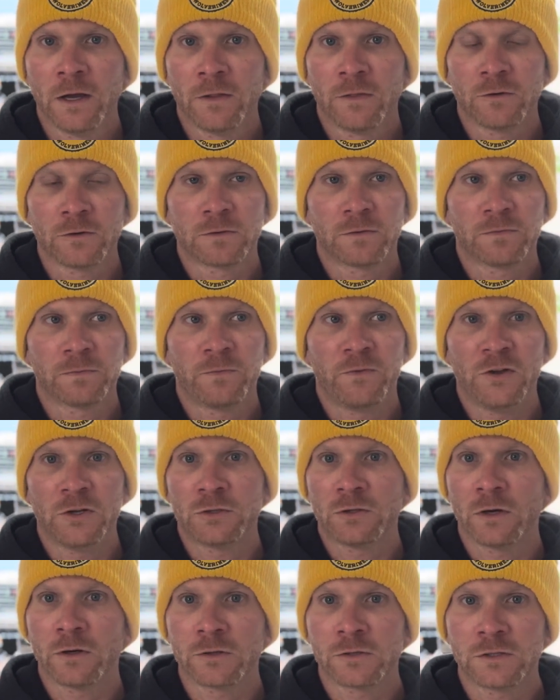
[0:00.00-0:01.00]
There's
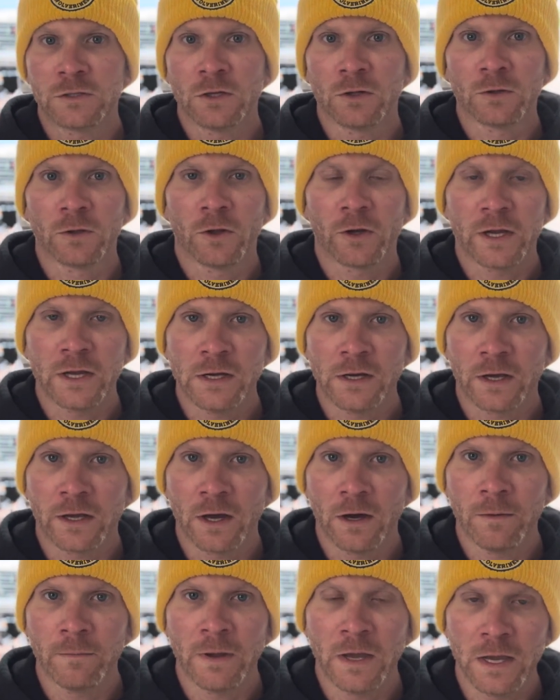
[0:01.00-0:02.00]
fish that are still looking to
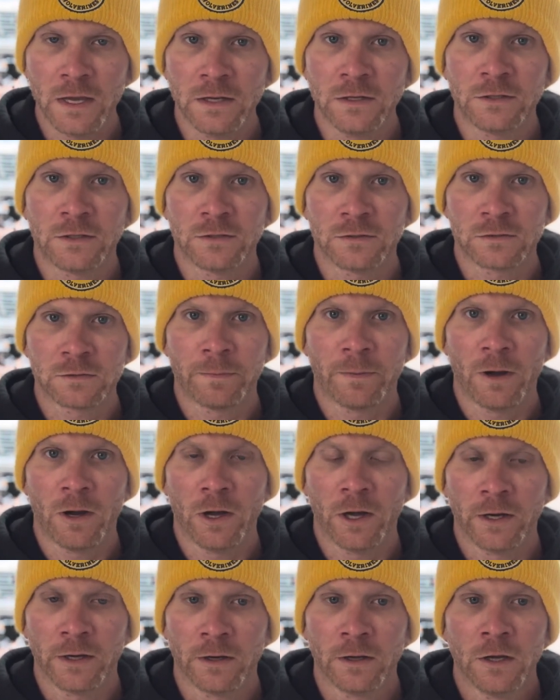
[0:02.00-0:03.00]
come into
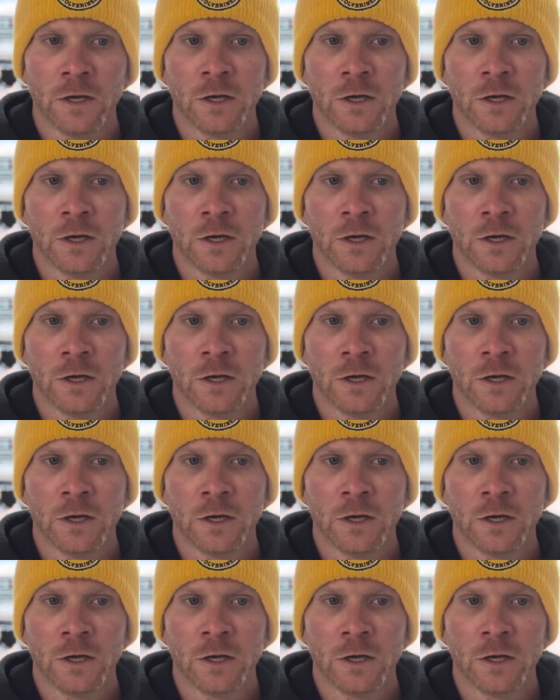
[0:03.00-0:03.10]
spawn.